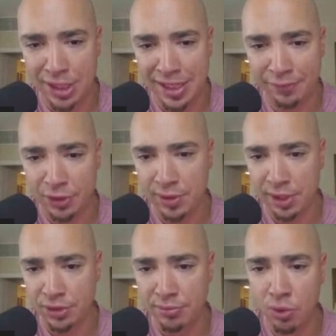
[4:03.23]

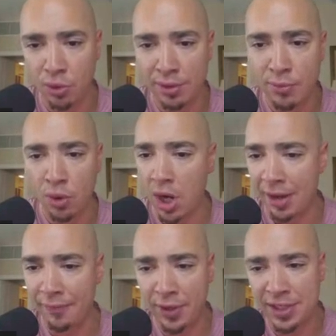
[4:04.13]
infrastructure more and more,
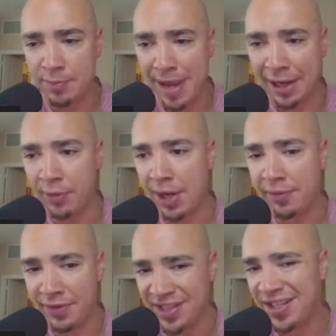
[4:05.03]
offering its background to
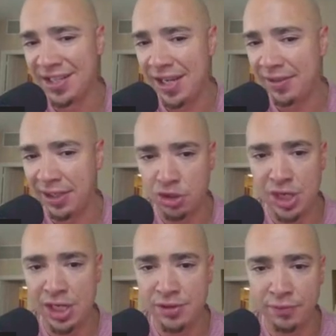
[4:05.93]
facilitate the
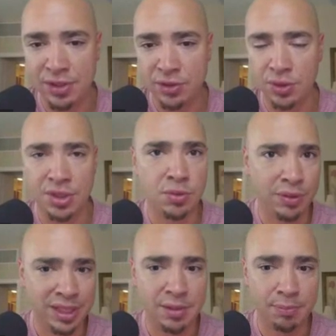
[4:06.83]
exchange of resources
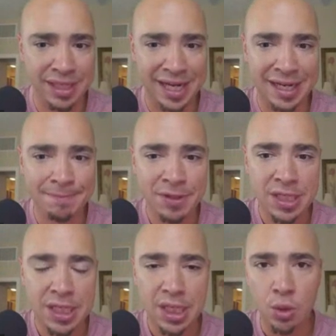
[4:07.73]
within the planet.
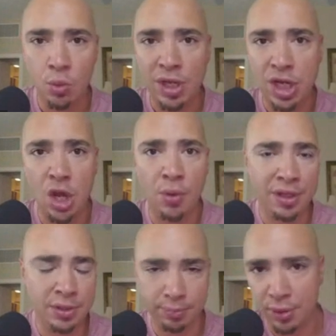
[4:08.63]
We know that
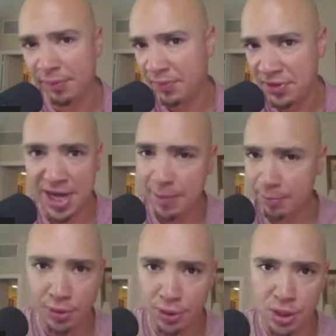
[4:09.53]
the proof of stake
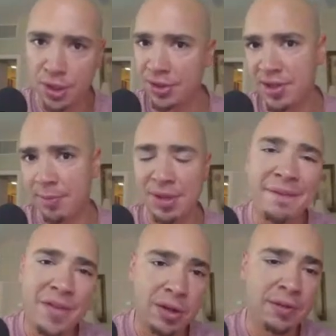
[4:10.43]
protocol is something
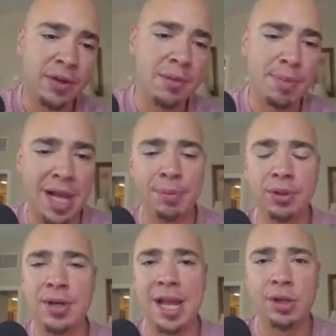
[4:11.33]
very, very
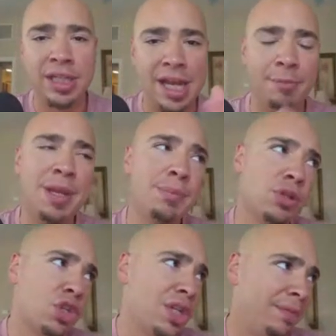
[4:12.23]
popular now. A lot of people
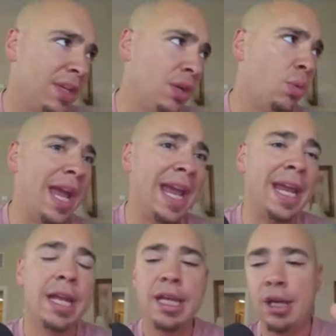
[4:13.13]
shifting away
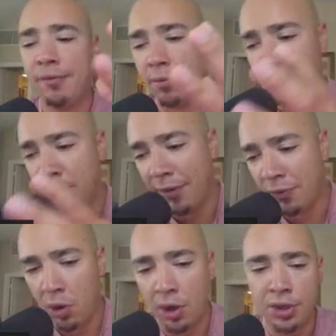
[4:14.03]
from proof of
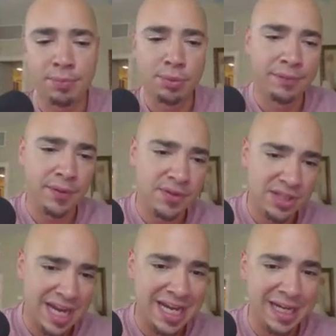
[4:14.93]
work to proof of
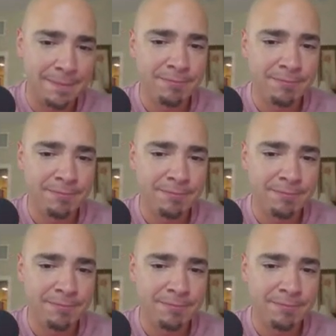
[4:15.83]
stake.